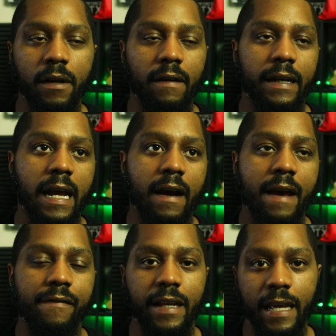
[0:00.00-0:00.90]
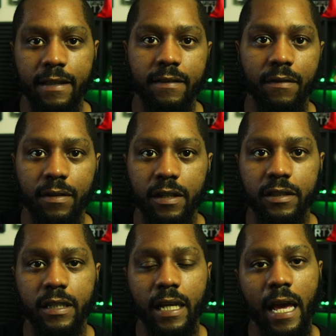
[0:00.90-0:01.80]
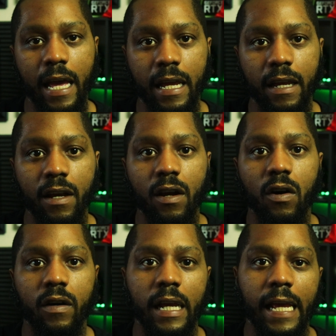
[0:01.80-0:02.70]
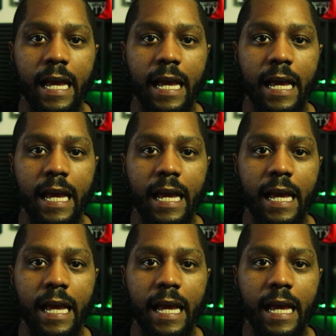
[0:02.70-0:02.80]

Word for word: Right now I have an 8700K on a